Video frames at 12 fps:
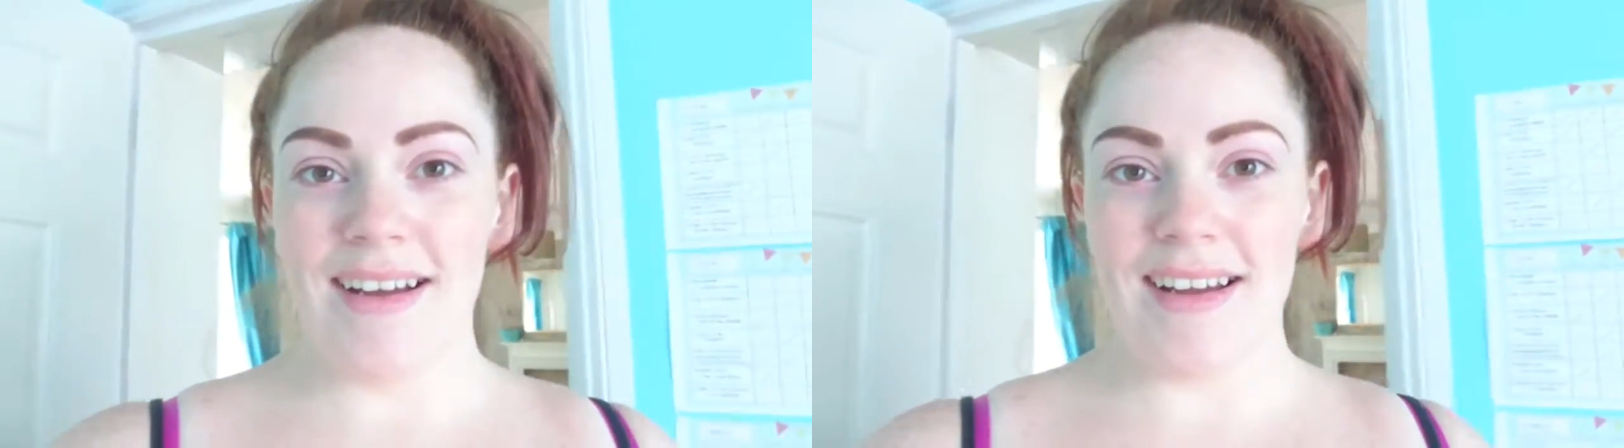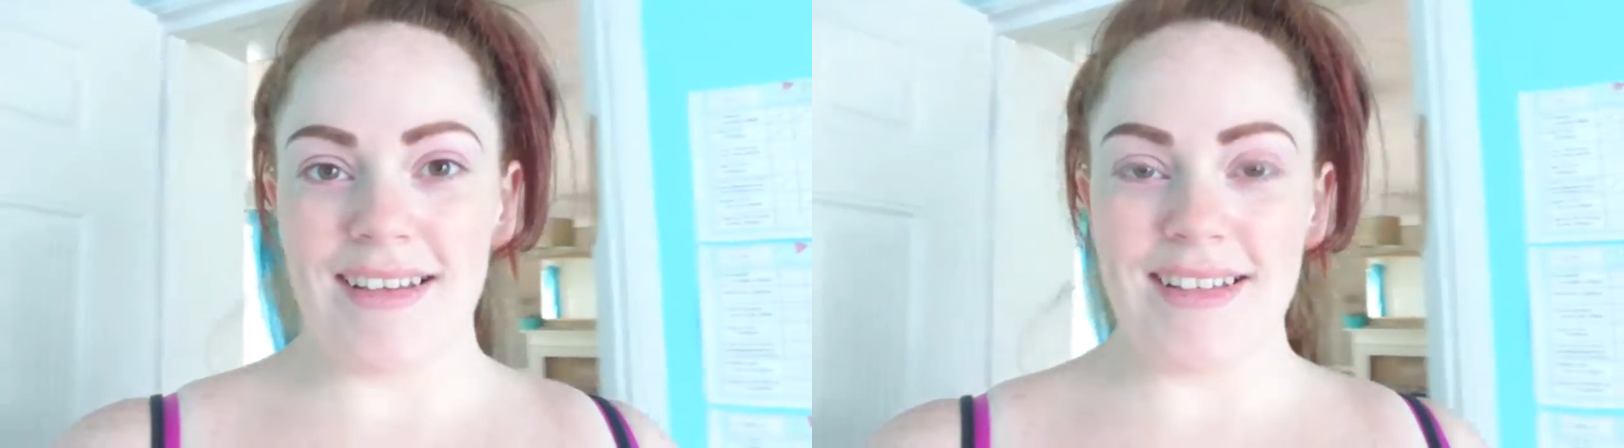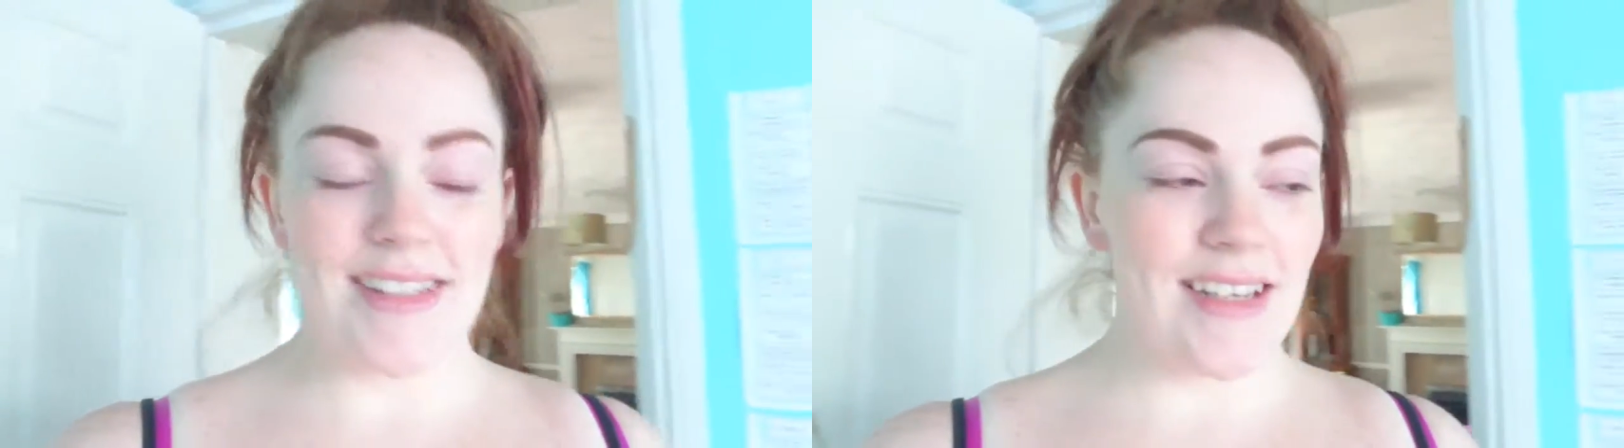
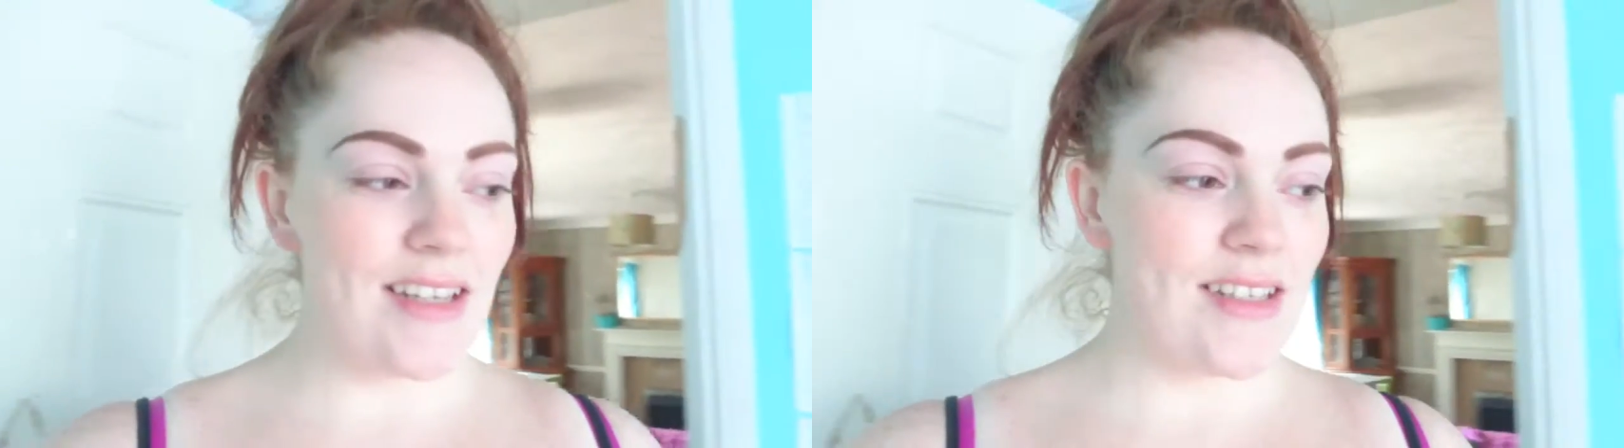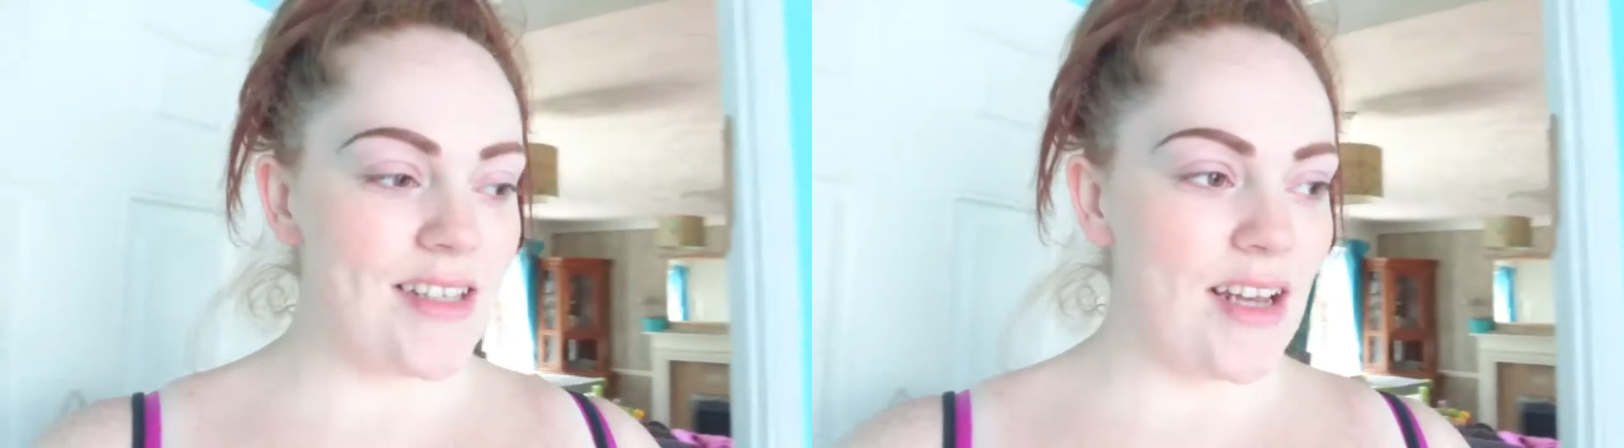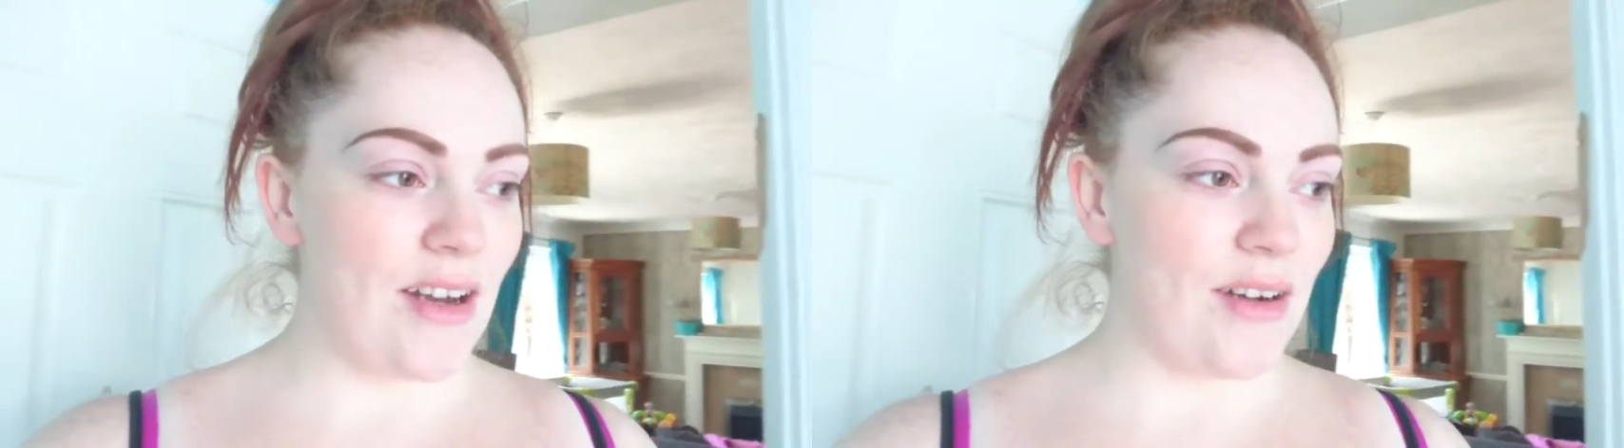guys,
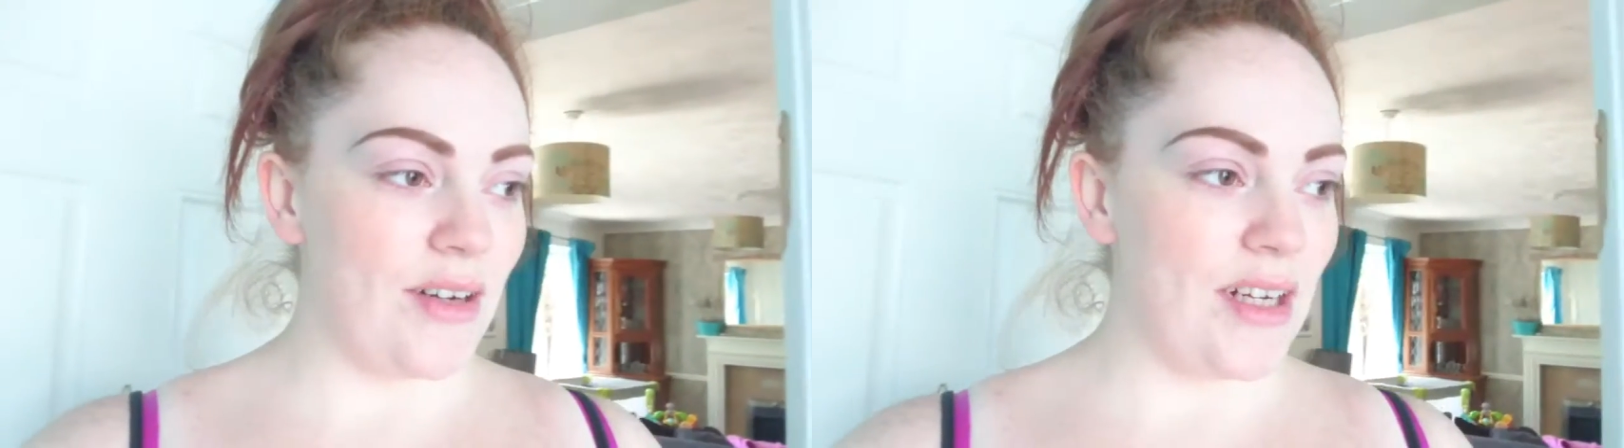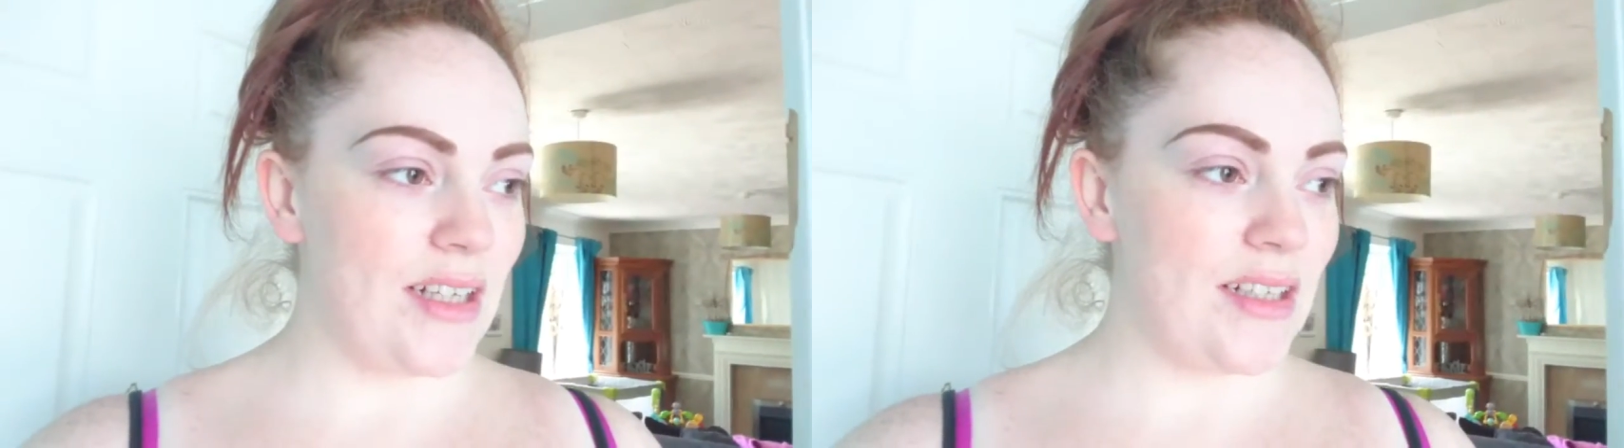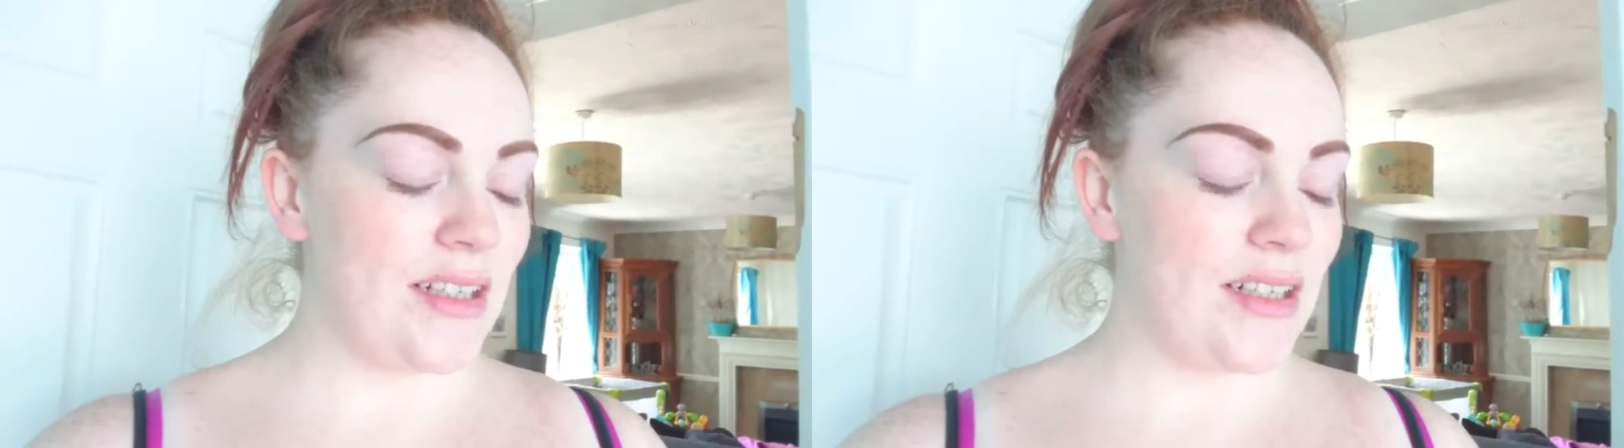so